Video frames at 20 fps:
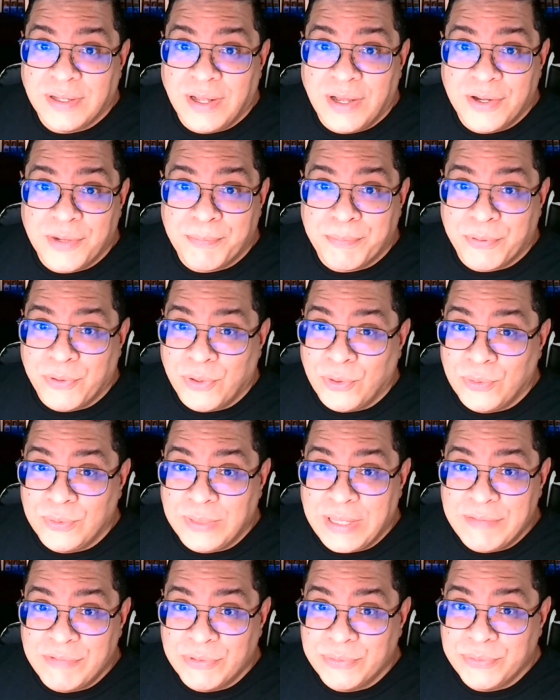on a pro
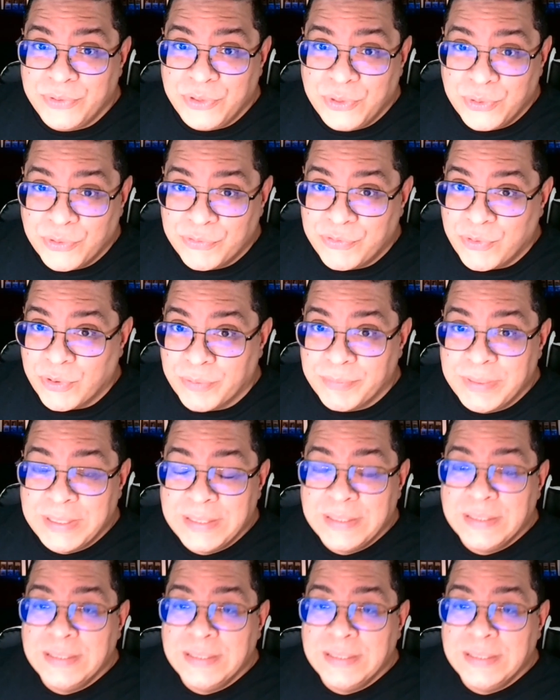level uniform?